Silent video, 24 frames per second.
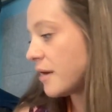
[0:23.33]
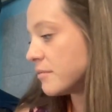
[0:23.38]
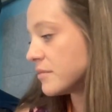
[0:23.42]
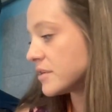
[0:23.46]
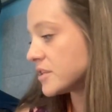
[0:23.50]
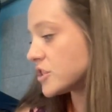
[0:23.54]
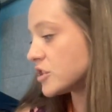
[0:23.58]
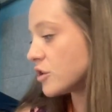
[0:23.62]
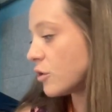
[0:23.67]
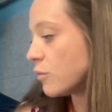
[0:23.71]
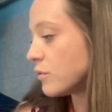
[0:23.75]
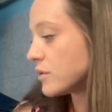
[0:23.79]

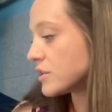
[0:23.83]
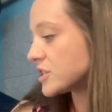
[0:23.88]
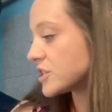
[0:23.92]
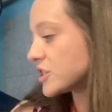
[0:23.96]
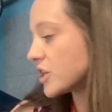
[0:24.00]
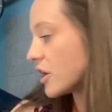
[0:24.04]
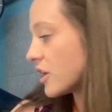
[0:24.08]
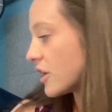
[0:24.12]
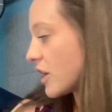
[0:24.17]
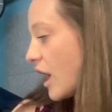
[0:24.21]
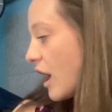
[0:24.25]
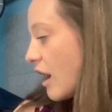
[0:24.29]
So we'll
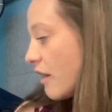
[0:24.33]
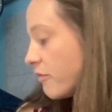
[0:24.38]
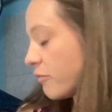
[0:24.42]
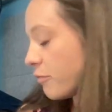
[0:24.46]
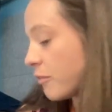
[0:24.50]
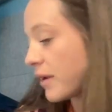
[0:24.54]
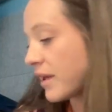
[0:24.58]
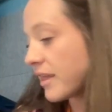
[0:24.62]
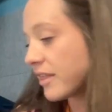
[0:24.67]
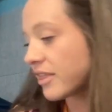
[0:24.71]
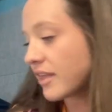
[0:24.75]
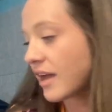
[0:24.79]
start off
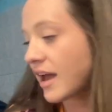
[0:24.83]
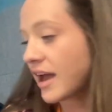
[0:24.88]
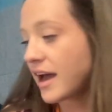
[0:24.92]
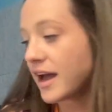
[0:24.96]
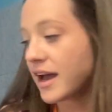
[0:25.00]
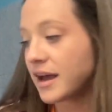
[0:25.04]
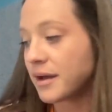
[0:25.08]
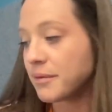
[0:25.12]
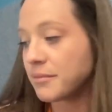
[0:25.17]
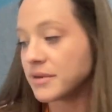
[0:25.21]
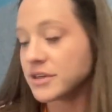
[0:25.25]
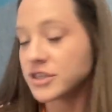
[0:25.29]
with
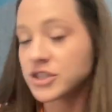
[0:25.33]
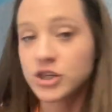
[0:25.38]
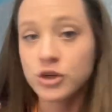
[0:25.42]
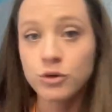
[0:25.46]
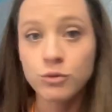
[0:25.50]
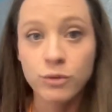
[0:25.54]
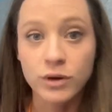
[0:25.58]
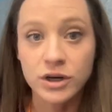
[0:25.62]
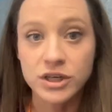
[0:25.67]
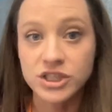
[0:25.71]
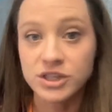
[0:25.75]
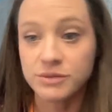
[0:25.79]
2
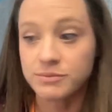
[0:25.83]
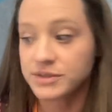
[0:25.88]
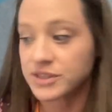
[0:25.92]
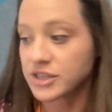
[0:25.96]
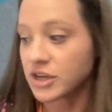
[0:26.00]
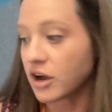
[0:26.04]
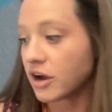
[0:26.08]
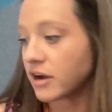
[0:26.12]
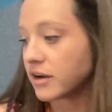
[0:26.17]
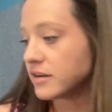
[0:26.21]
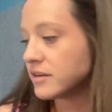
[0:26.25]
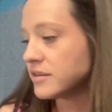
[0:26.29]
worship
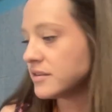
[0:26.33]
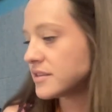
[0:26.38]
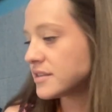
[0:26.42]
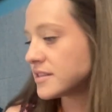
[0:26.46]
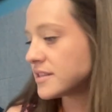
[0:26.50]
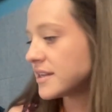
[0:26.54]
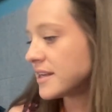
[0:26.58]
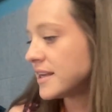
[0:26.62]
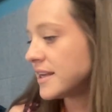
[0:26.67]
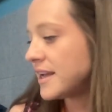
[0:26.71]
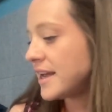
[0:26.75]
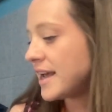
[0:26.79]

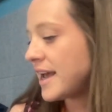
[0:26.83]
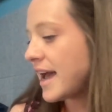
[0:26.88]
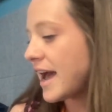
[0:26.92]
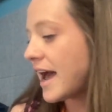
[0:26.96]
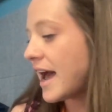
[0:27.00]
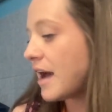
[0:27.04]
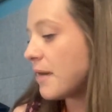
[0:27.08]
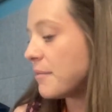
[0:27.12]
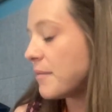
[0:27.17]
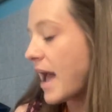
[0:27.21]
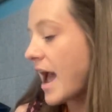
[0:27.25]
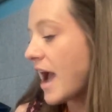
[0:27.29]
songs.
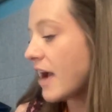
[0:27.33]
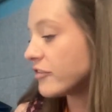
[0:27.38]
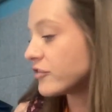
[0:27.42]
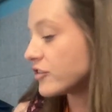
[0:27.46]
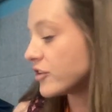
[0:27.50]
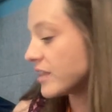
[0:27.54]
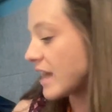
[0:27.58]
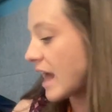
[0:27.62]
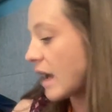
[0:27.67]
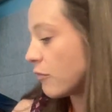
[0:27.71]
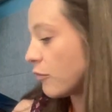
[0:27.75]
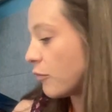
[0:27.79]
After
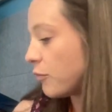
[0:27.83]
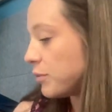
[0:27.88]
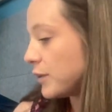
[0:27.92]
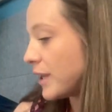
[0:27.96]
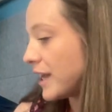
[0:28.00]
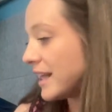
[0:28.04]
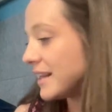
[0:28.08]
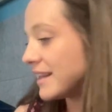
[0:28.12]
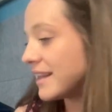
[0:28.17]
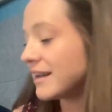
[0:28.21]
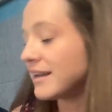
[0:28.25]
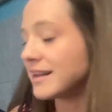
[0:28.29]
that, we'll
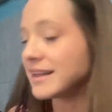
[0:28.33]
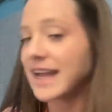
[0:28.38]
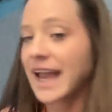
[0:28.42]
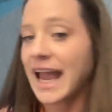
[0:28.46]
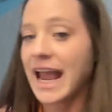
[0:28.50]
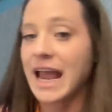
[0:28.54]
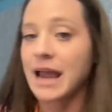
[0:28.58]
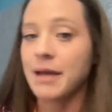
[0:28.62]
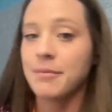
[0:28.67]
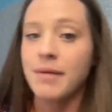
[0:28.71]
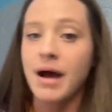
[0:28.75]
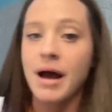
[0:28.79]
play a little
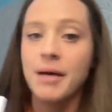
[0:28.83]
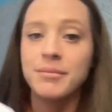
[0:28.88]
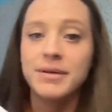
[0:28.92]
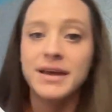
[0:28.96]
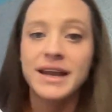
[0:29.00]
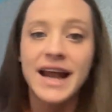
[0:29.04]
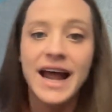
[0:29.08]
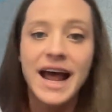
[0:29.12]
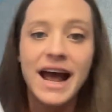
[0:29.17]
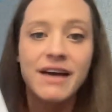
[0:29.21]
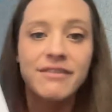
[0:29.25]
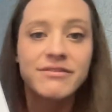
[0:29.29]
game. I'm going
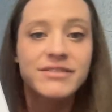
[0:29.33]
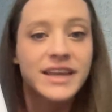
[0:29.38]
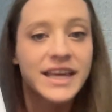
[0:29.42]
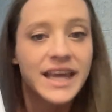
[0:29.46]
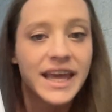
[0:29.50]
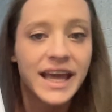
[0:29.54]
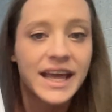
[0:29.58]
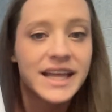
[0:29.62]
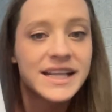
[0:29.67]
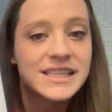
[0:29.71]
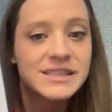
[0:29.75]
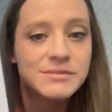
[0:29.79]
to have the
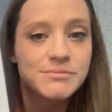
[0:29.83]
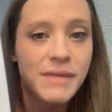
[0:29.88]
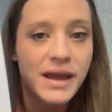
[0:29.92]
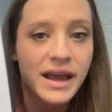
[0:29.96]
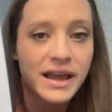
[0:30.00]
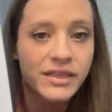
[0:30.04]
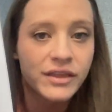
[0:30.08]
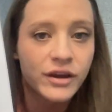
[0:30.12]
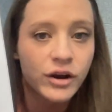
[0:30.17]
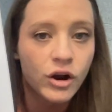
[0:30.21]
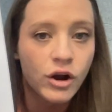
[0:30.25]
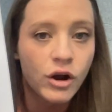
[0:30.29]
kids
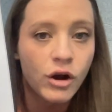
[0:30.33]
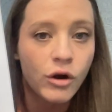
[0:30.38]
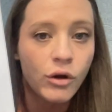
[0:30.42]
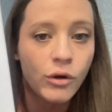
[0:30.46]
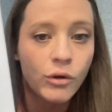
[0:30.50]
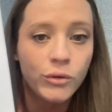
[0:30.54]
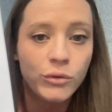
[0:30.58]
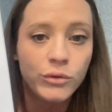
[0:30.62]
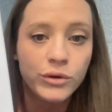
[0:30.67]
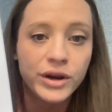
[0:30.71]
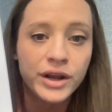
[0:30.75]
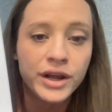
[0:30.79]
make their
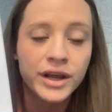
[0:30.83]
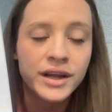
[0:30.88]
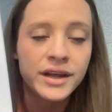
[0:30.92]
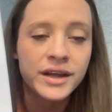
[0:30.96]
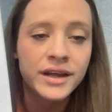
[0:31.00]
own